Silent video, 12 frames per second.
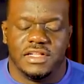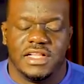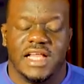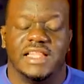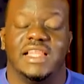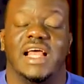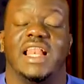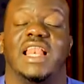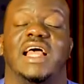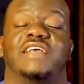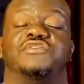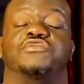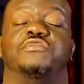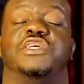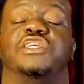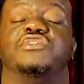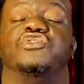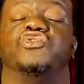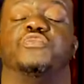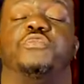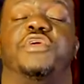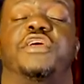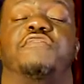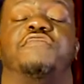That their lives will begin to
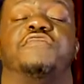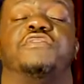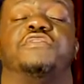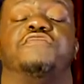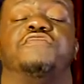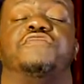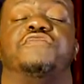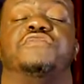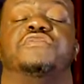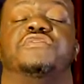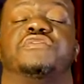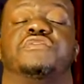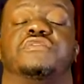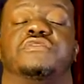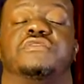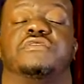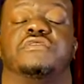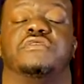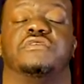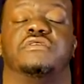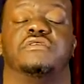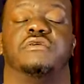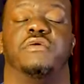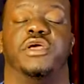spring forth fruits
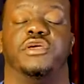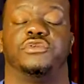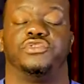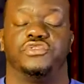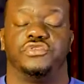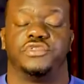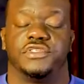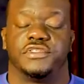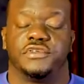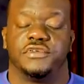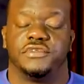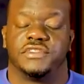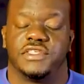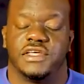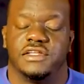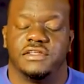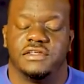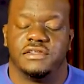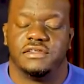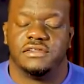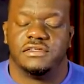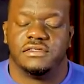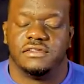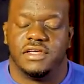where your truth is concerned,
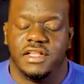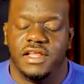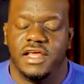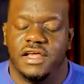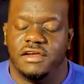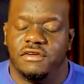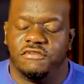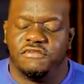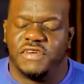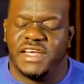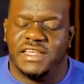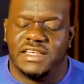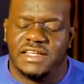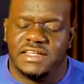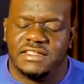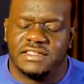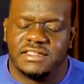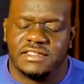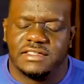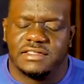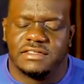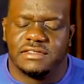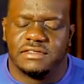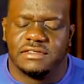in the area of finances.